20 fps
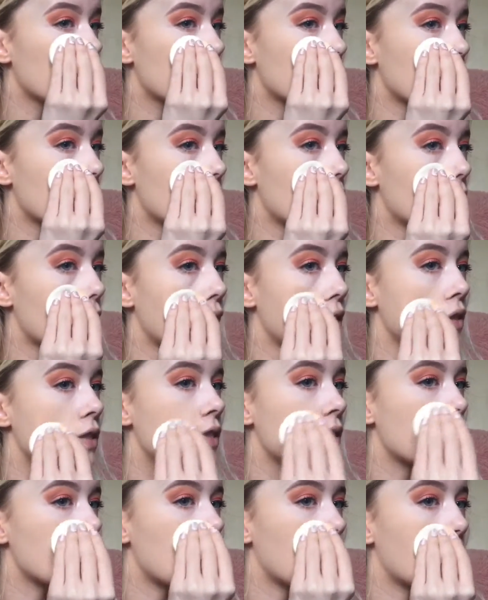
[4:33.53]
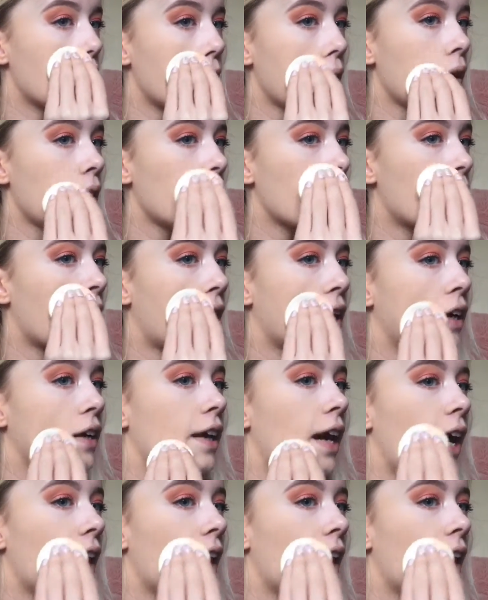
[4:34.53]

So you can see that it